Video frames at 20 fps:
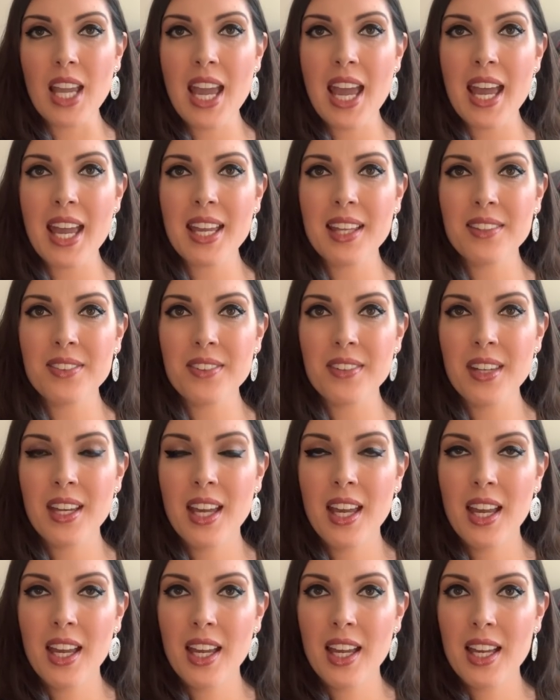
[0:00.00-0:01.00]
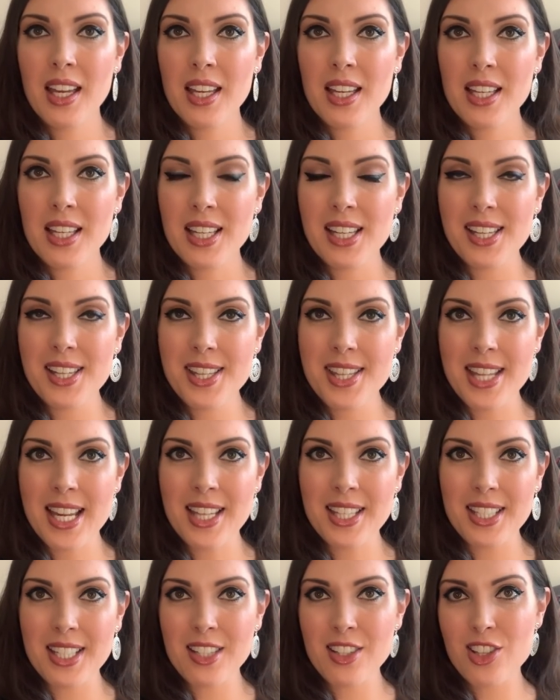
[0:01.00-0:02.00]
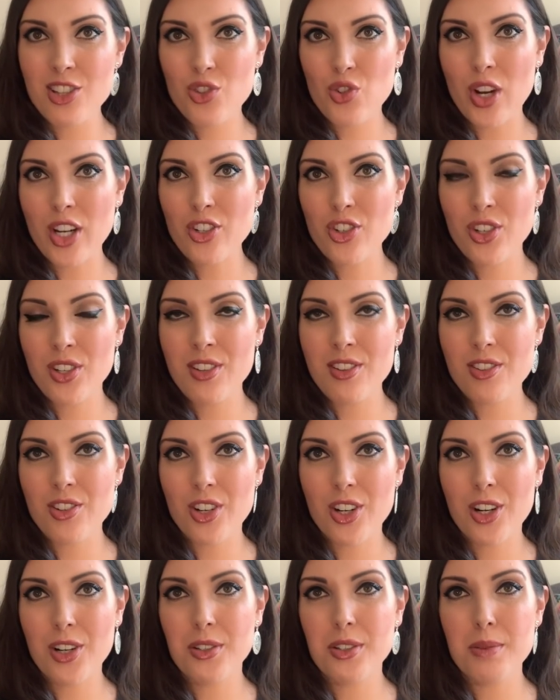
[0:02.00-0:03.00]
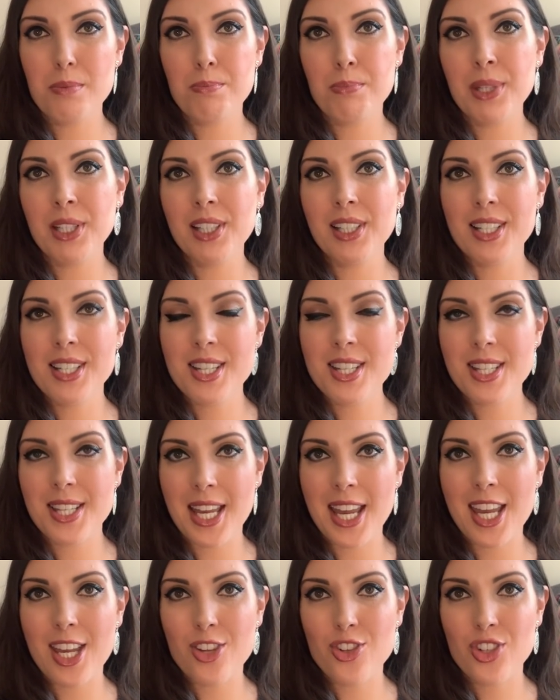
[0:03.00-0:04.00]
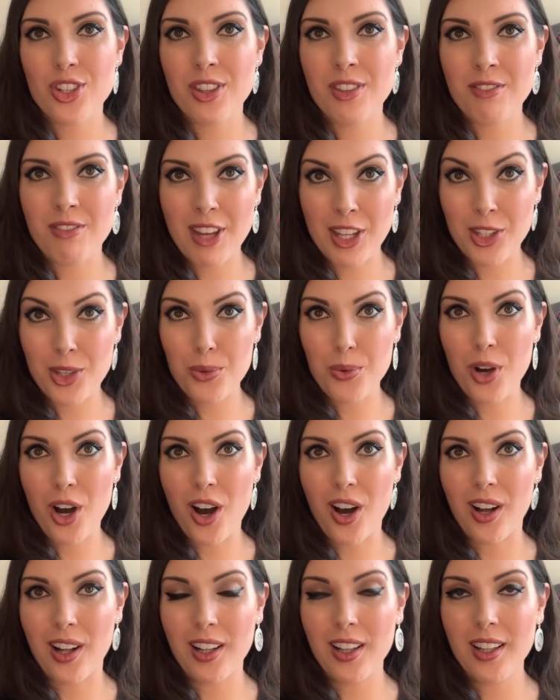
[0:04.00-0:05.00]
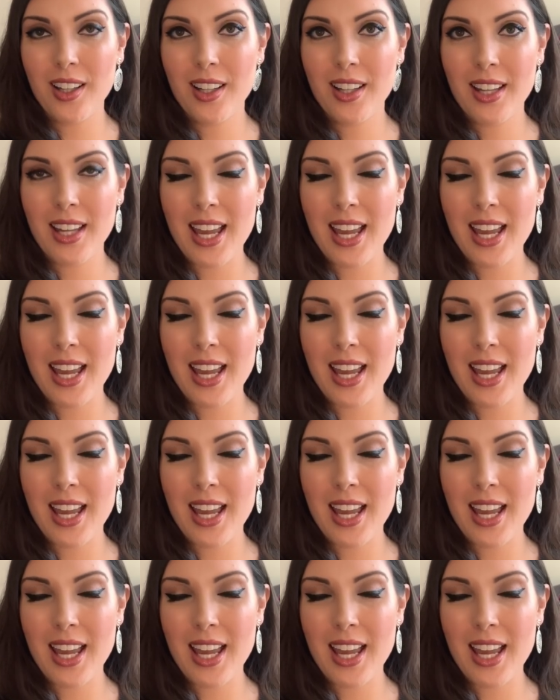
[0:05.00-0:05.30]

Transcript: And he sent instructions to her to build a stage in the venue hall